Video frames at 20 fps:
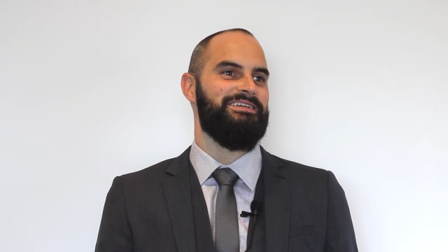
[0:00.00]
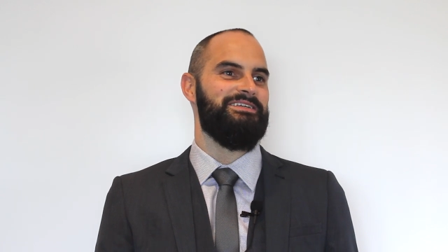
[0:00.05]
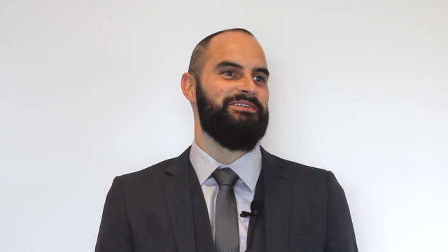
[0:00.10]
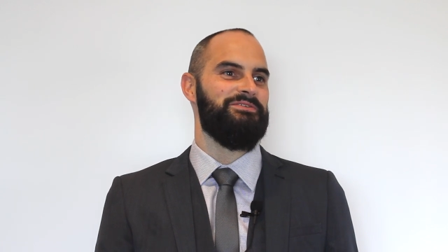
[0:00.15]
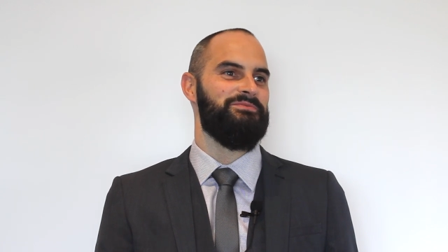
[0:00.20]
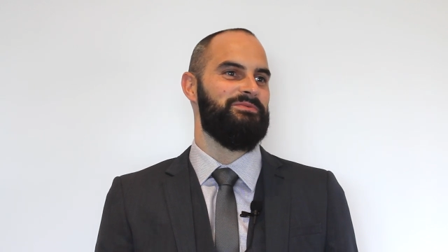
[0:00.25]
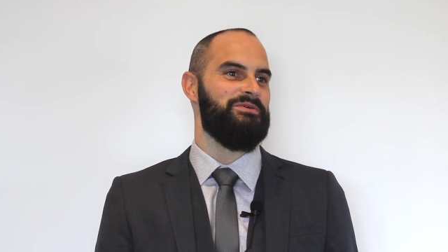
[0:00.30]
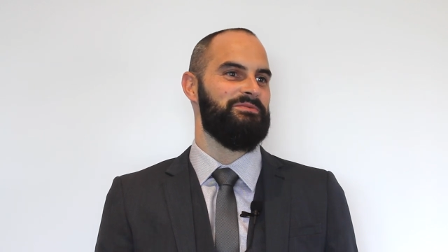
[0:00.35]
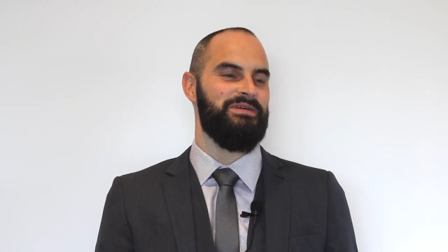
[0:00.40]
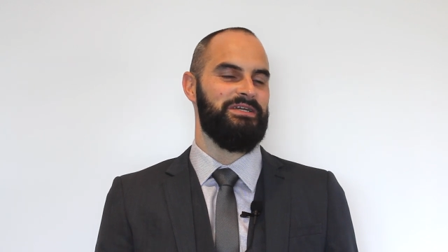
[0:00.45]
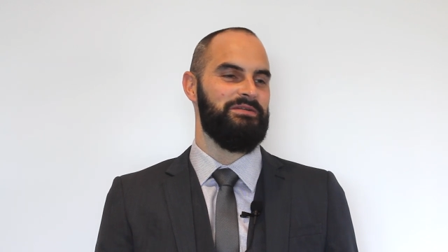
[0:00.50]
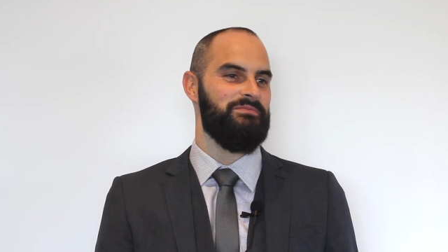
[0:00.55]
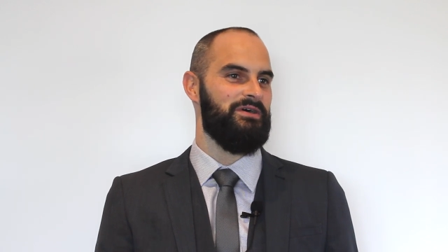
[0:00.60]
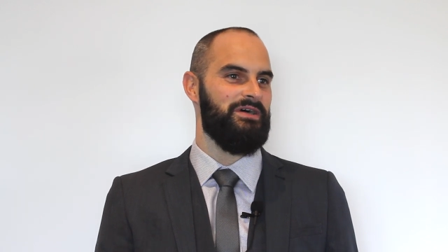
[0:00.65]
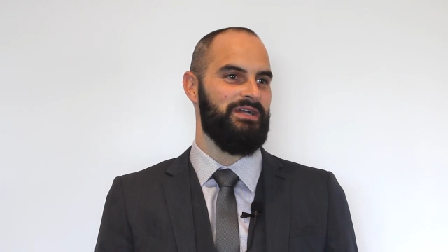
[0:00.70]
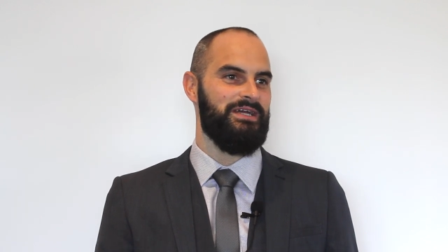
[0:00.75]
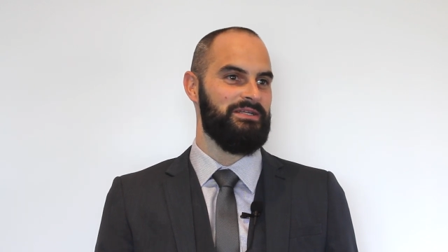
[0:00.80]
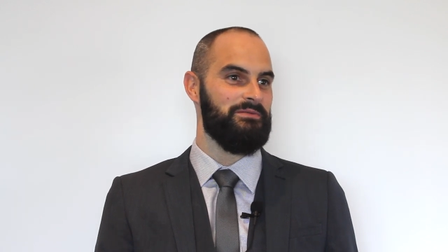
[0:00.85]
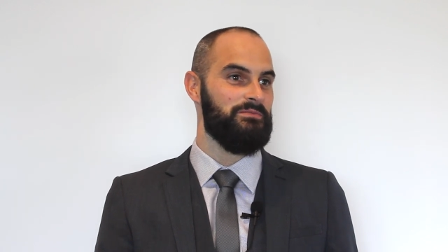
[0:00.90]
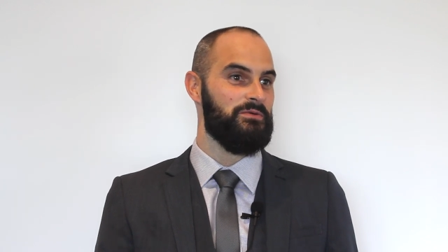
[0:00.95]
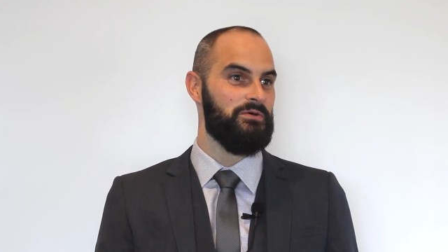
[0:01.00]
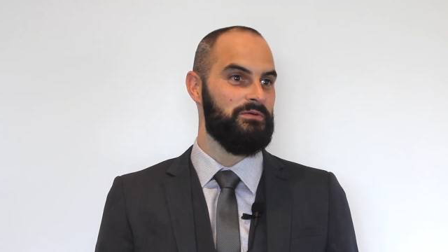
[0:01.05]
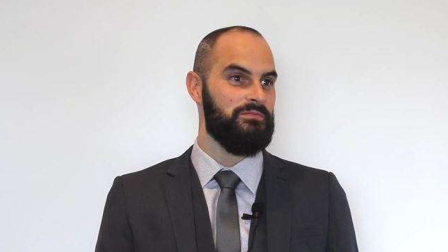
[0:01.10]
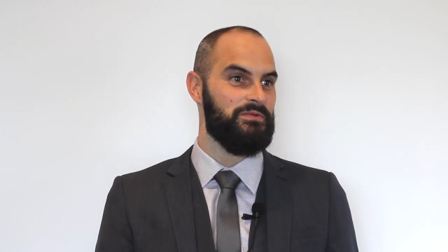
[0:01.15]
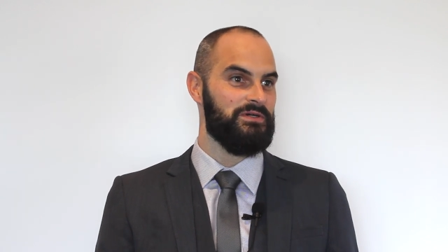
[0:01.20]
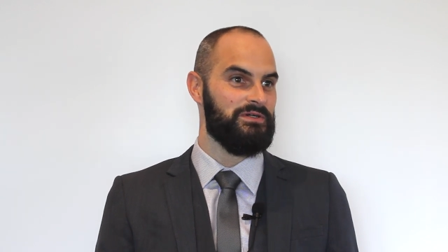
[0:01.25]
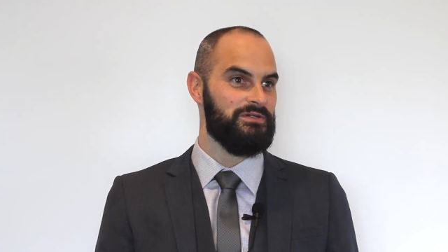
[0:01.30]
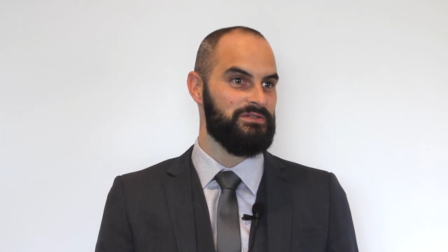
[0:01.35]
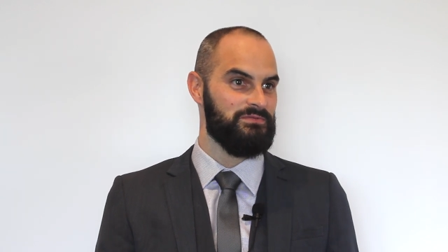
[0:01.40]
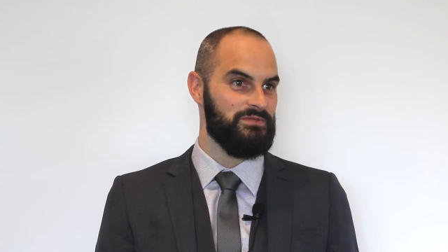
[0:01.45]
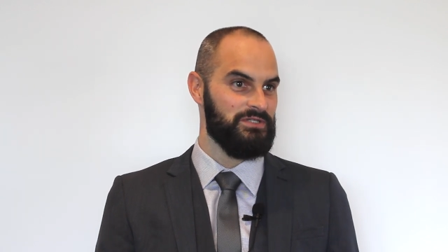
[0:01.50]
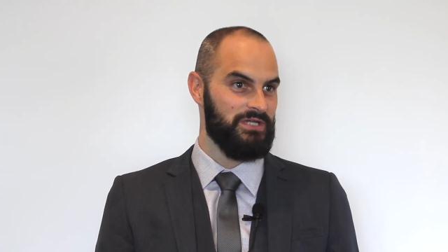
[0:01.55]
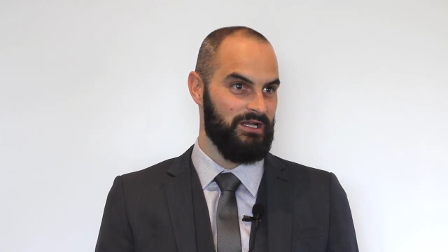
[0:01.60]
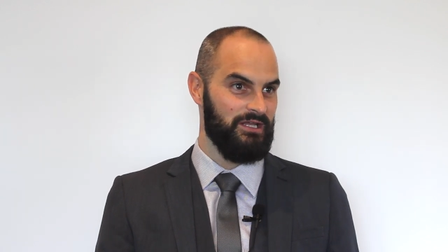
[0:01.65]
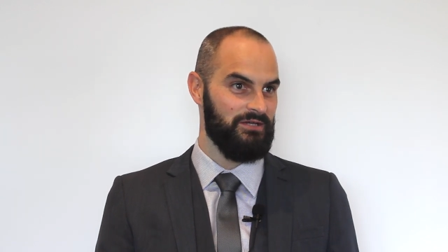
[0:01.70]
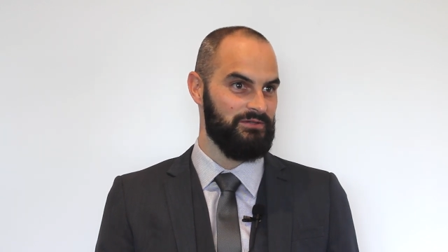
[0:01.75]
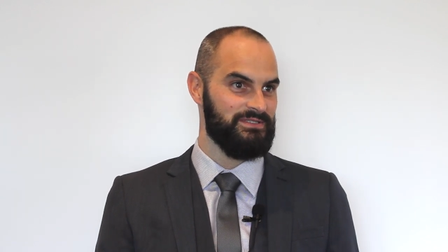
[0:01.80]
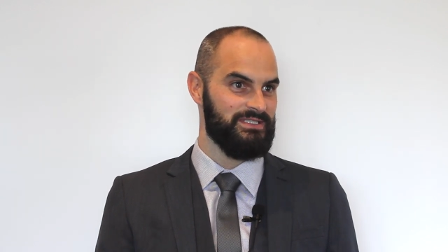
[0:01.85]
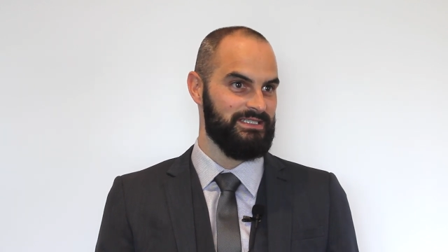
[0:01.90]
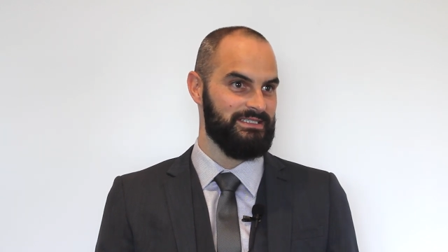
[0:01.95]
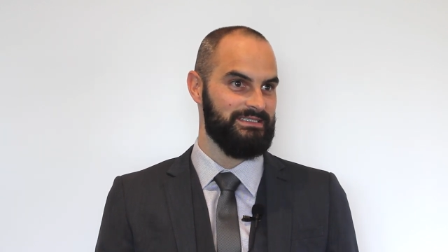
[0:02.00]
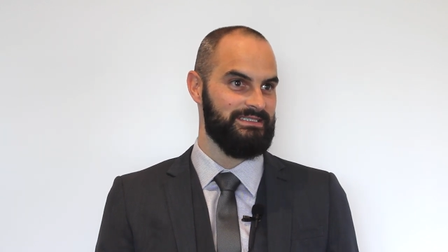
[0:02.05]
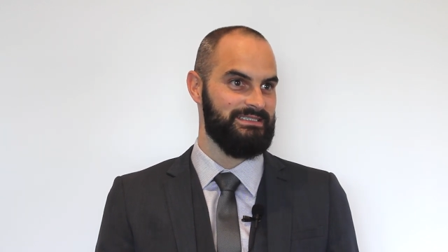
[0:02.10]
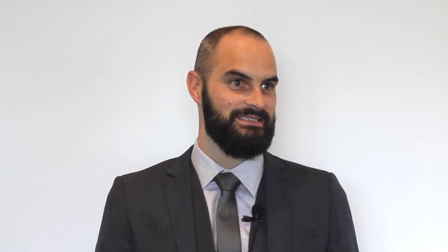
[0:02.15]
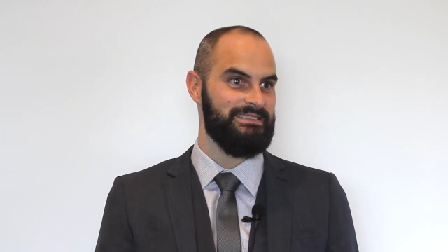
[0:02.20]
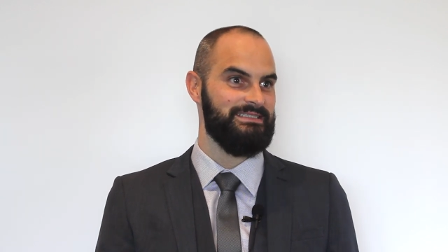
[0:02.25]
you won't be able to buy it anymore because we're closing.